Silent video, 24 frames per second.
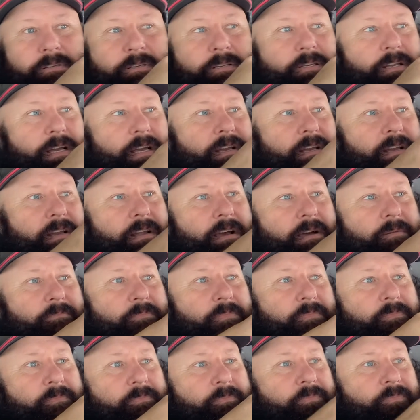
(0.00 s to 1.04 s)
tighten it up.
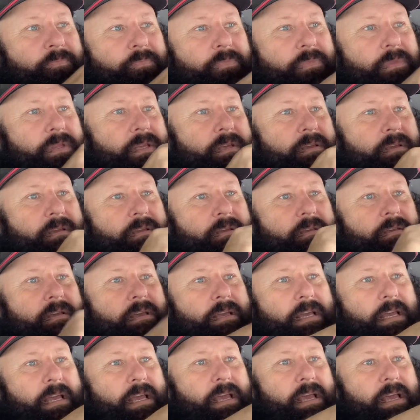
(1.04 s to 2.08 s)

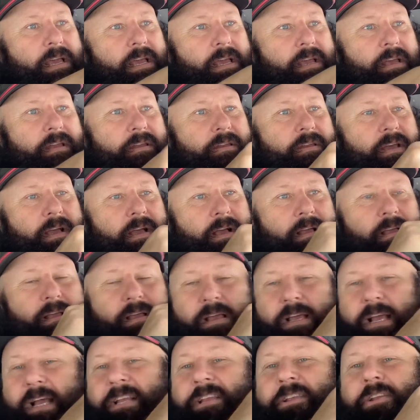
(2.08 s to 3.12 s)
And
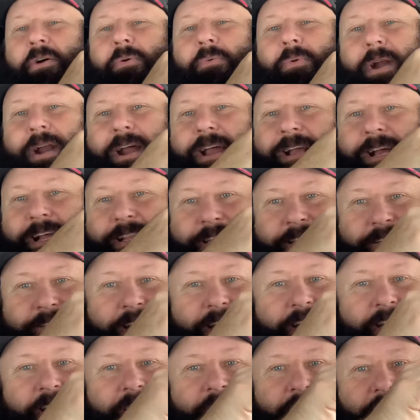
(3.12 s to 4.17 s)
you know where I got this
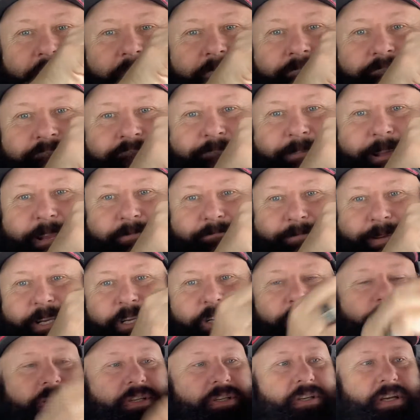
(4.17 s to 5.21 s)
idea from? And you make
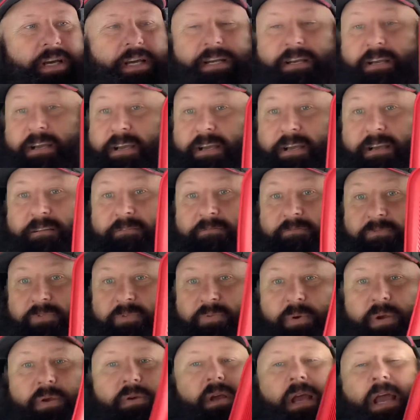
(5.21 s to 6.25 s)
sure it's tight.
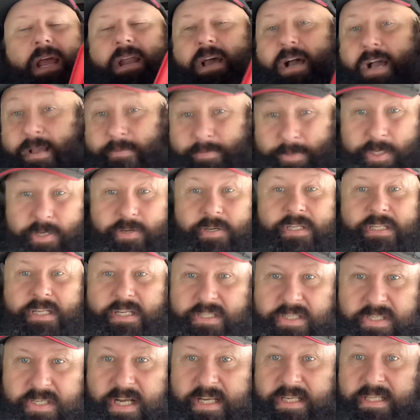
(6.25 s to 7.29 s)
And I'm serious,
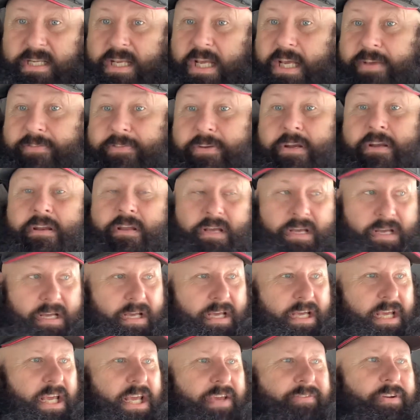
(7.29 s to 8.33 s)
it's nice. Even
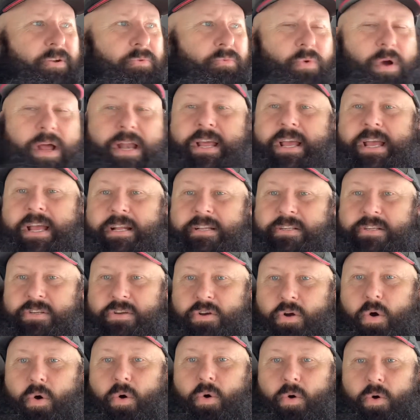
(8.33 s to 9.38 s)
when it's
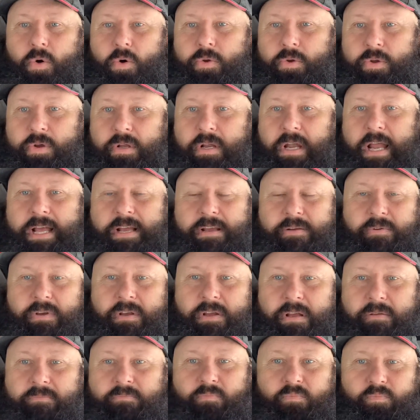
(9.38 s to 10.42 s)
cold, like
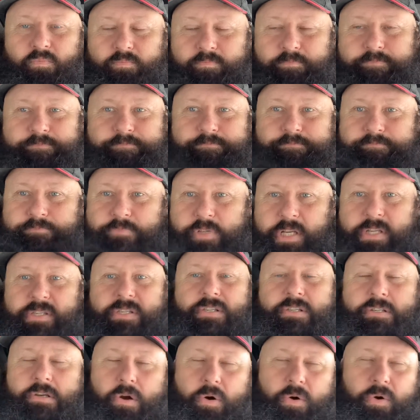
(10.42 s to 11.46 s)

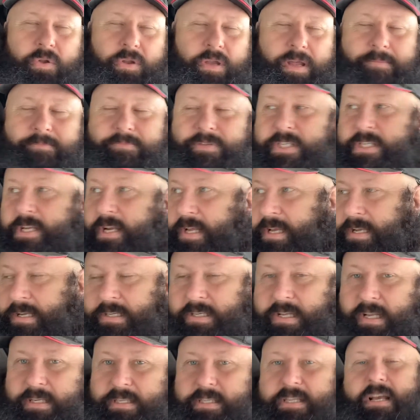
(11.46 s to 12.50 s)
just cold, and I'm sitting,
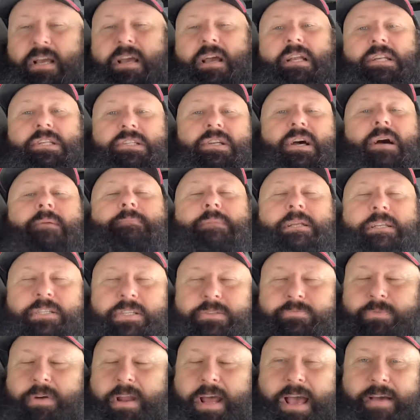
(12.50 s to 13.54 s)
like say I stop and I
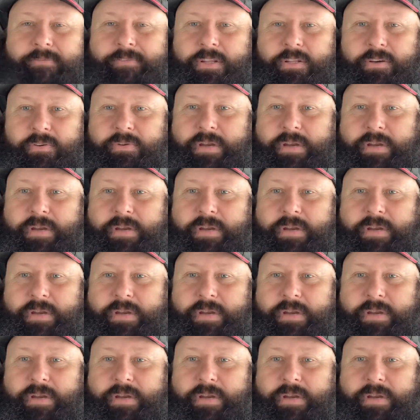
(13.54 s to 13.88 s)
just want to have a little